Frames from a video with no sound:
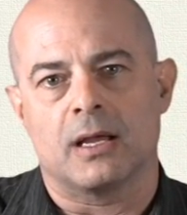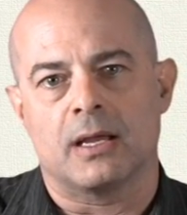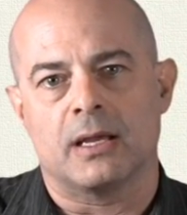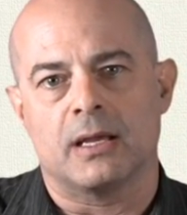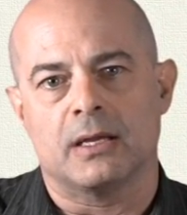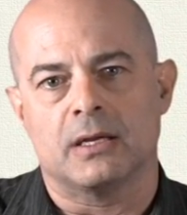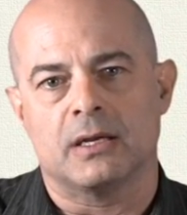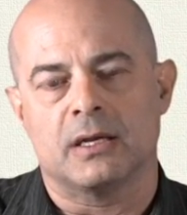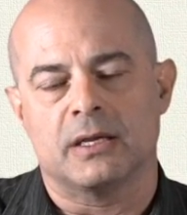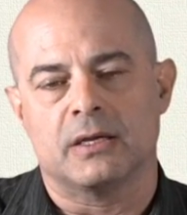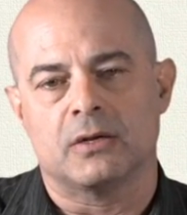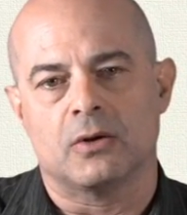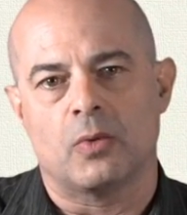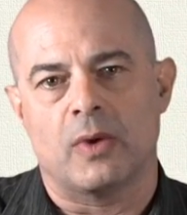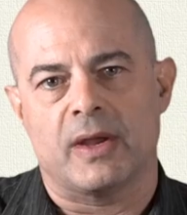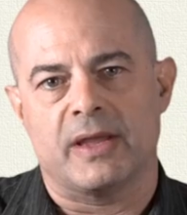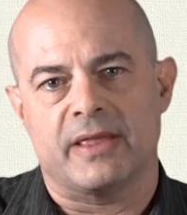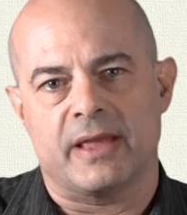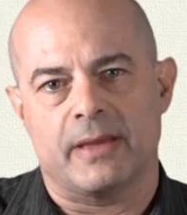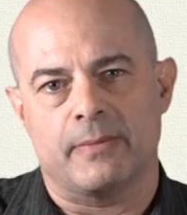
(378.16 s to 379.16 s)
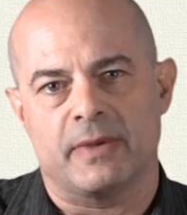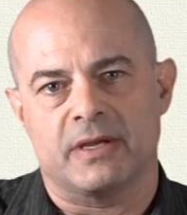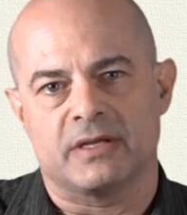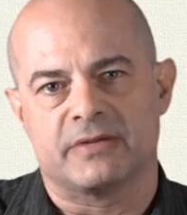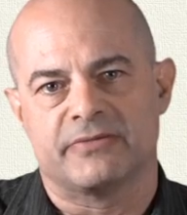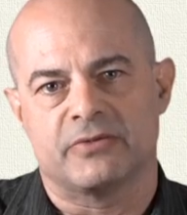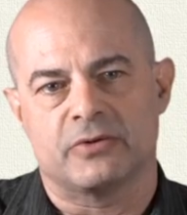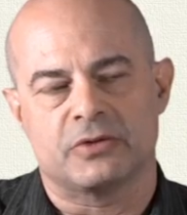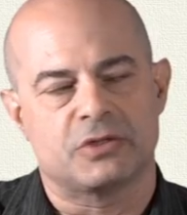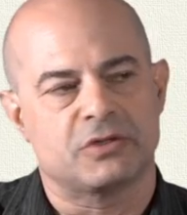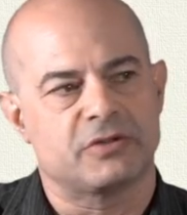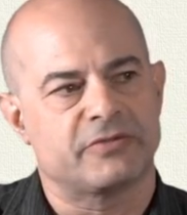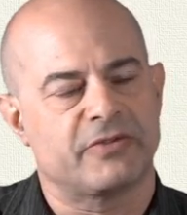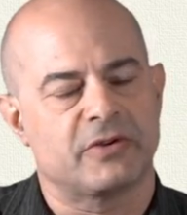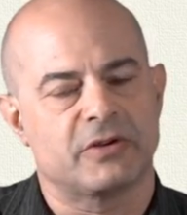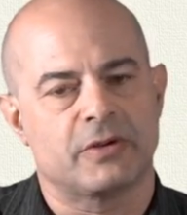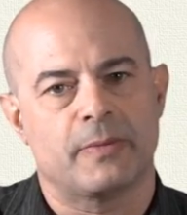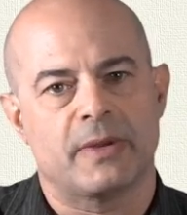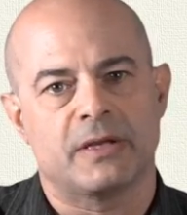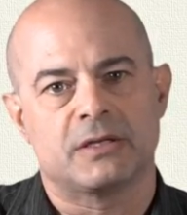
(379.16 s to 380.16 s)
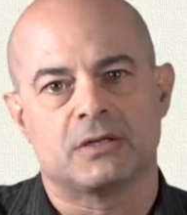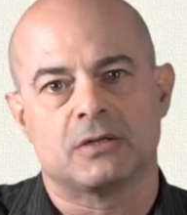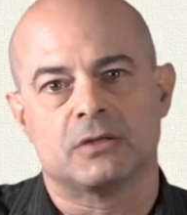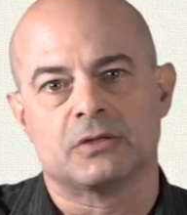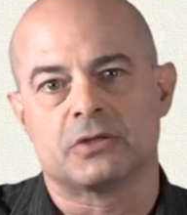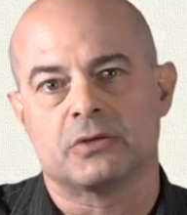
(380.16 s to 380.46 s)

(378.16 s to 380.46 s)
in a way that makes virtues fundamental.